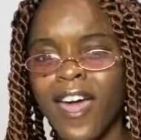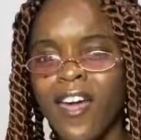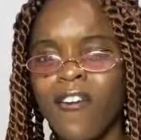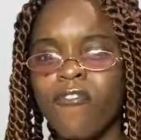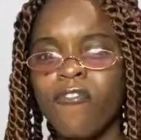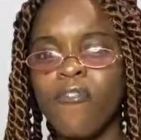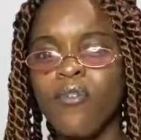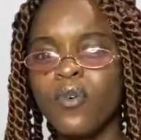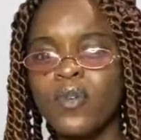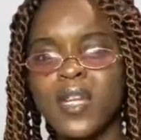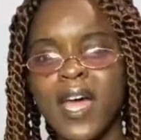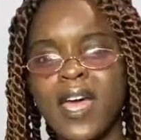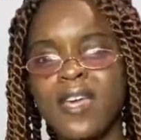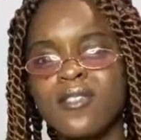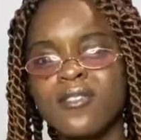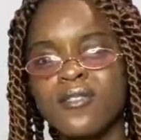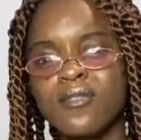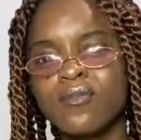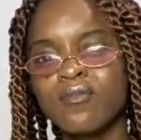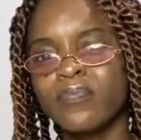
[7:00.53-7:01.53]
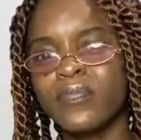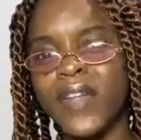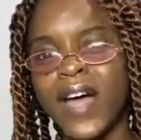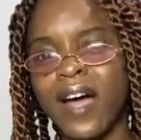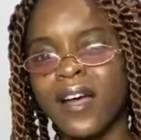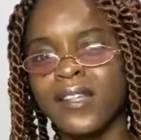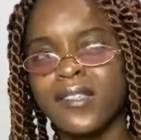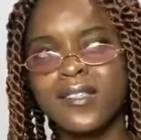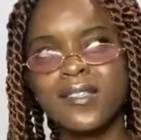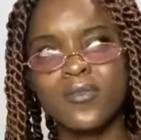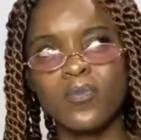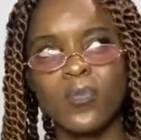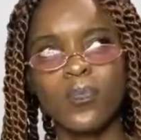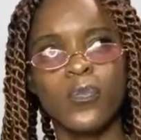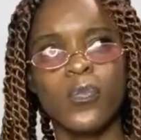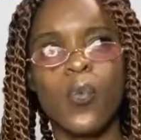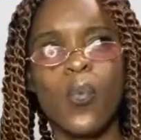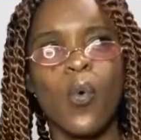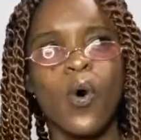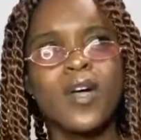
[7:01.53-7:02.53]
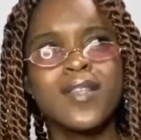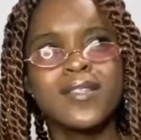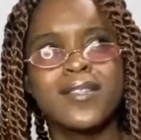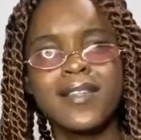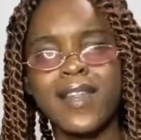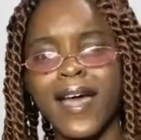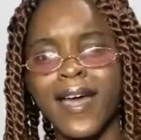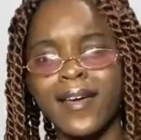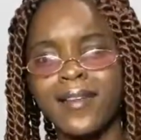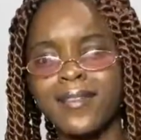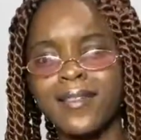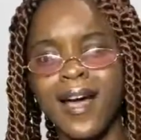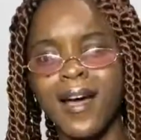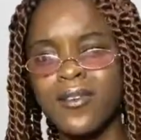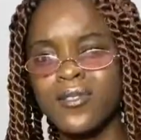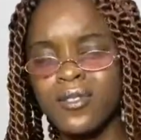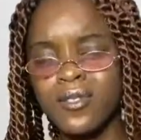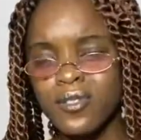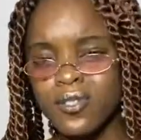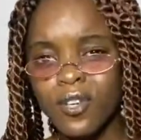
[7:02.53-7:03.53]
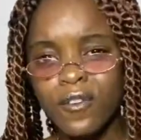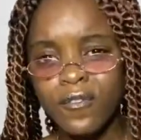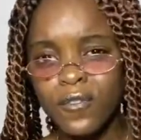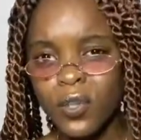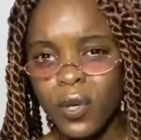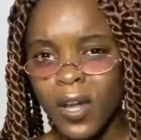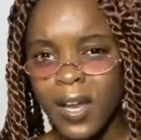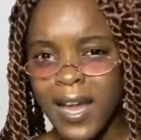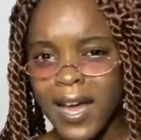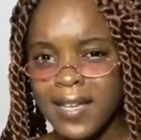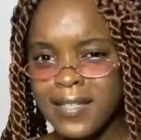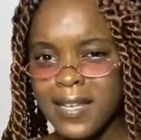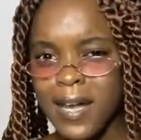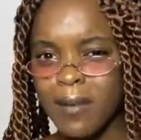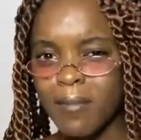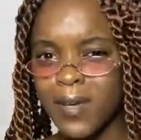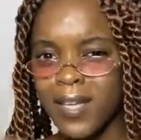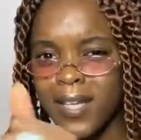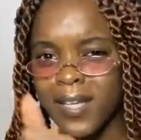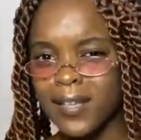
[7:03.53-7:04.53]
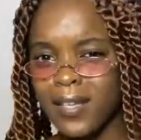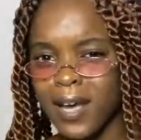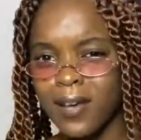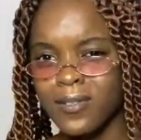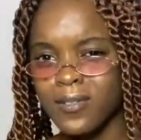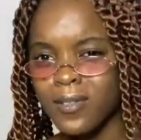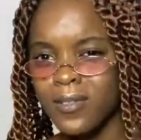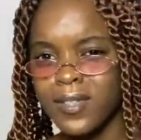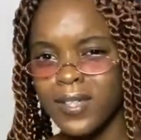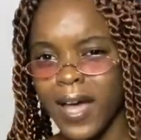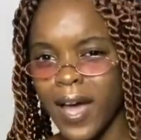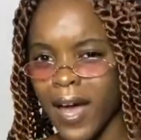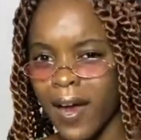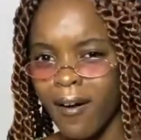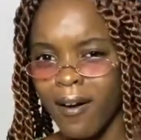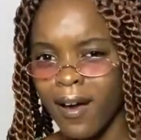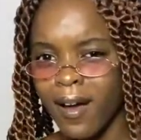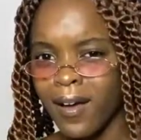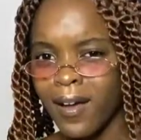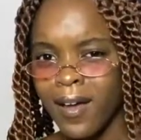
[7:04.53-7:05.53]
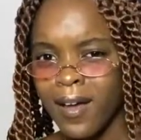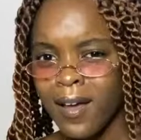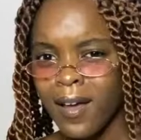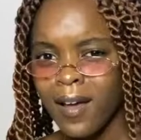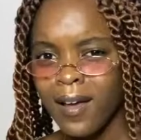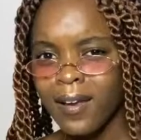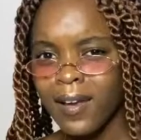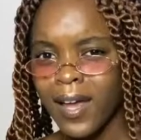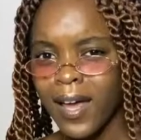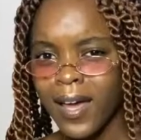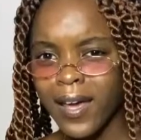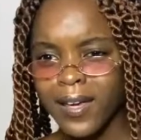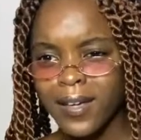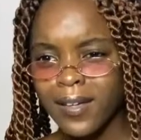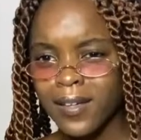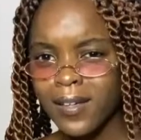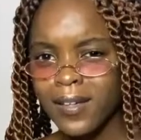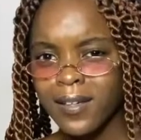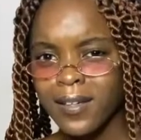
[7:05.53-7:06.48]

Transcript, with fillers: phone that is that worth like thousands of dollars how many thousand naira like